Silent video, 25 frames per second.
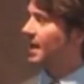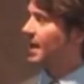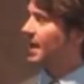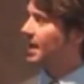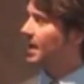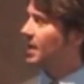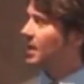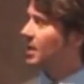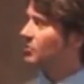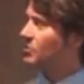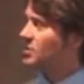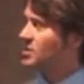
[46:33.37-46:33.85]

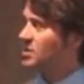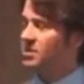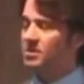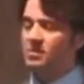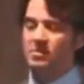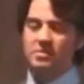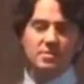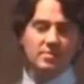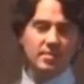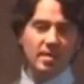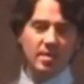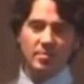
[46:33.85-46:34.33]
And I was
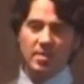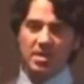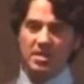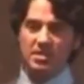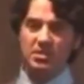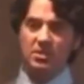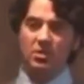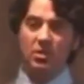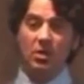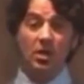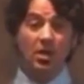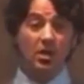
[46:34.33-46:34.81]
losing my
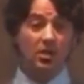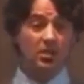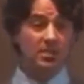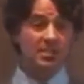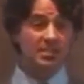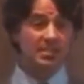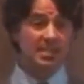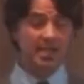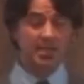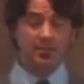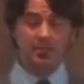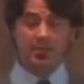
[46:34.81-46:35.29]
muscle all
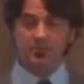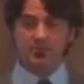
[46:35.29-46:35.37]
the time.